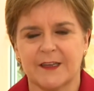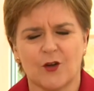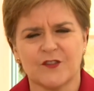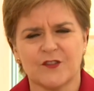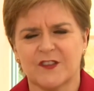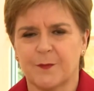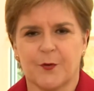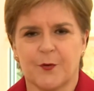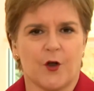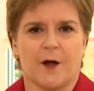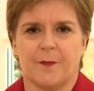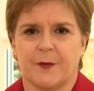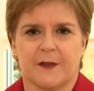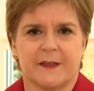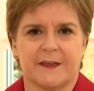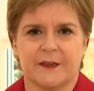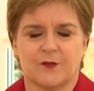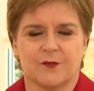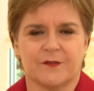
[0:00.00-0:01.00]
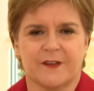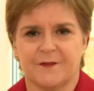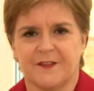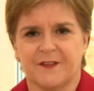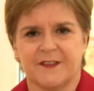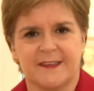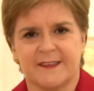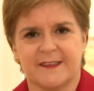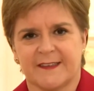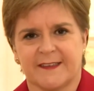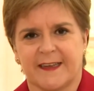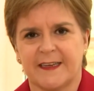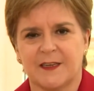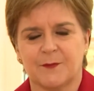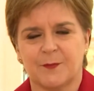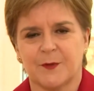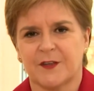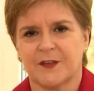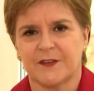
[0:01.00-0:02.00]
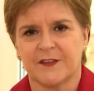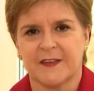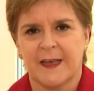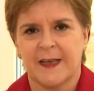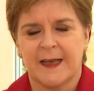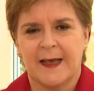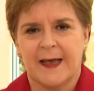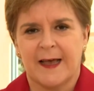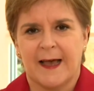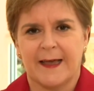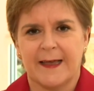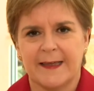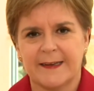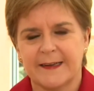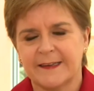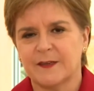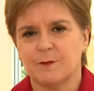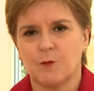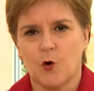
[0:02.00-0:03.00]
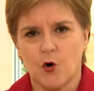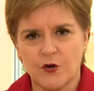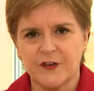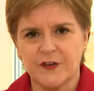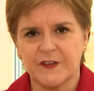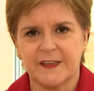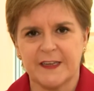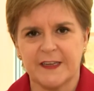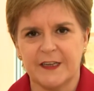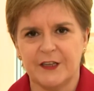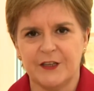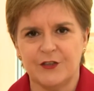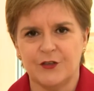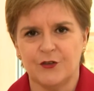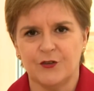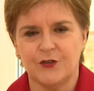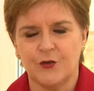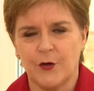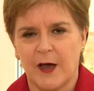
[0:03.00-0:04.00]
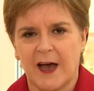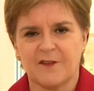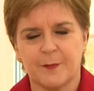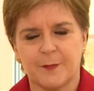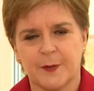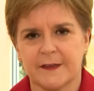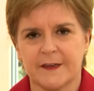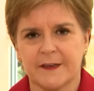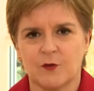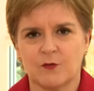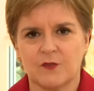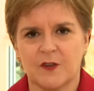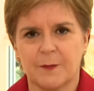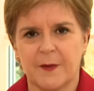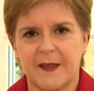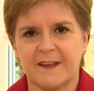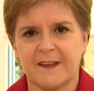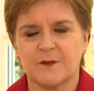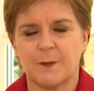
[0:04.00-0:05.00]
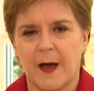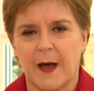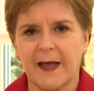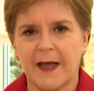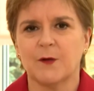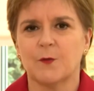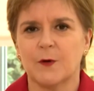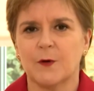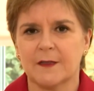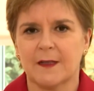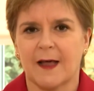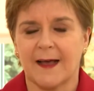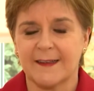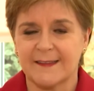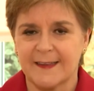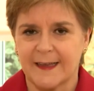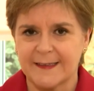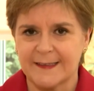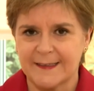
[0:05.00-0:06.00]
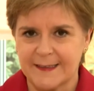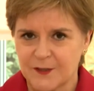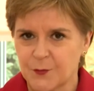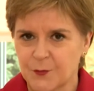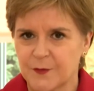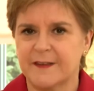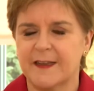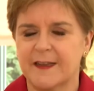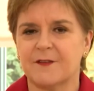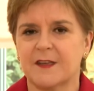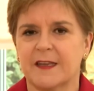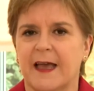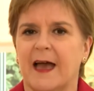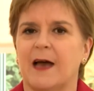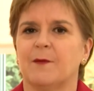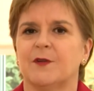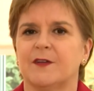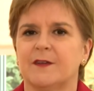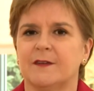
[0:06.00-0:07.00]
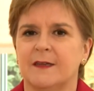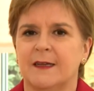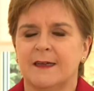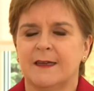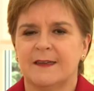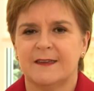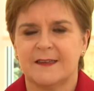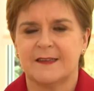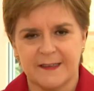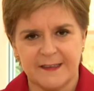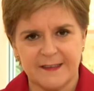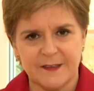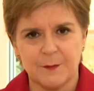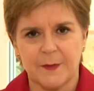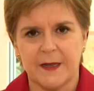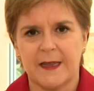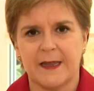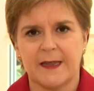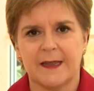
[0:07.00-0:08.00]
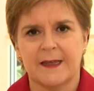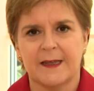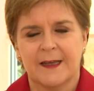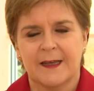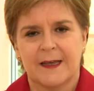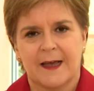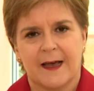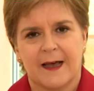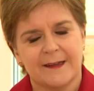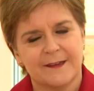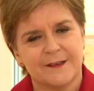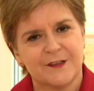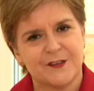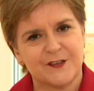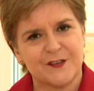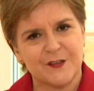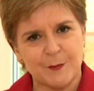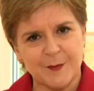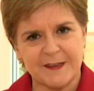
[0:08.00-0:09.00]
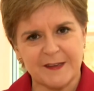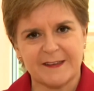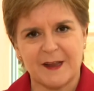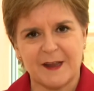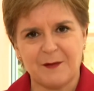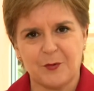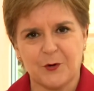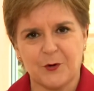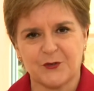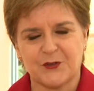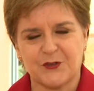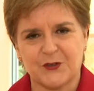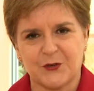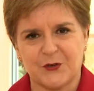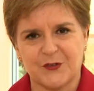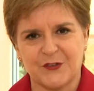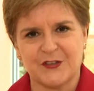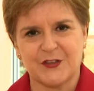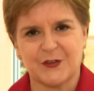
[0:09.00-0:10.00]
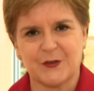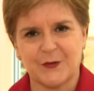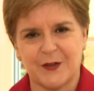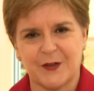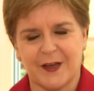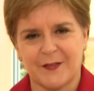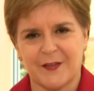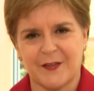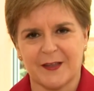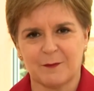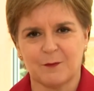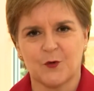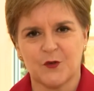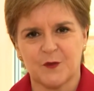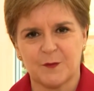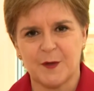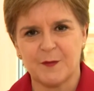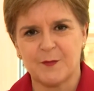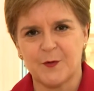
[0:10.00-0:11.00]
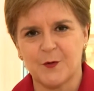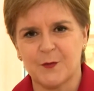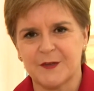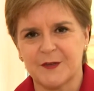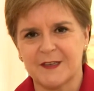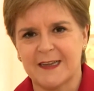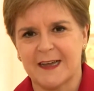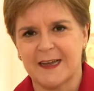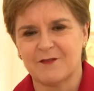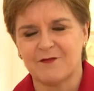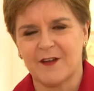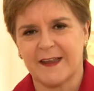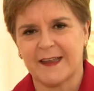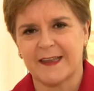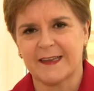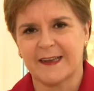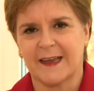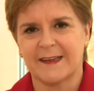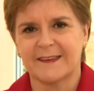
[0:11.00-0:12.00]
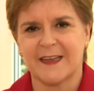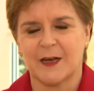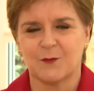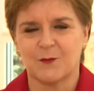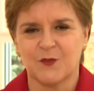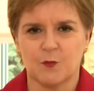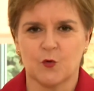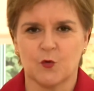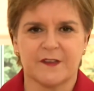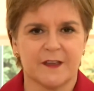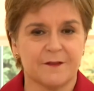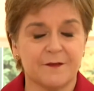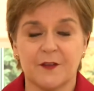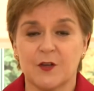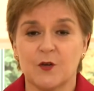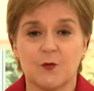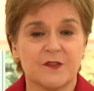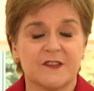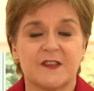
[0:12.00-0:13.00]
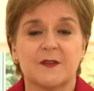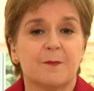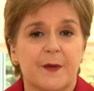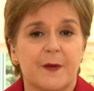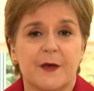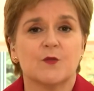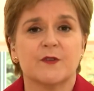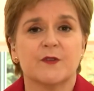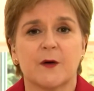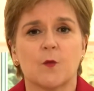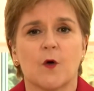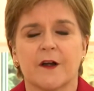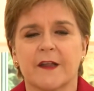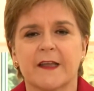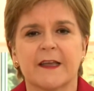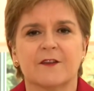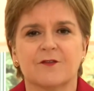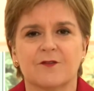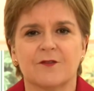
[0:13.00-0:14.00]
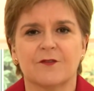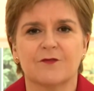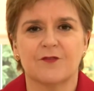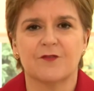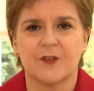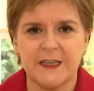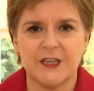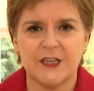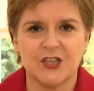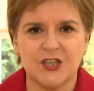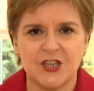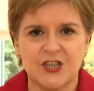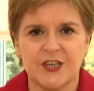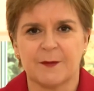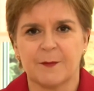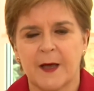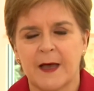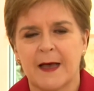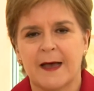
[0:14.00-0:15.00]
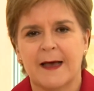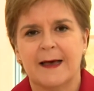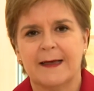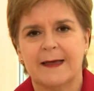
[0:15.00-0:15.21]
not to put our political differences aside, because in a democracy you have political debates, but I will, as I did with David Cameron, Theresa May, to some extent Boris Johnson, although I think most people would recognise that was more difficult, to build a working relationship.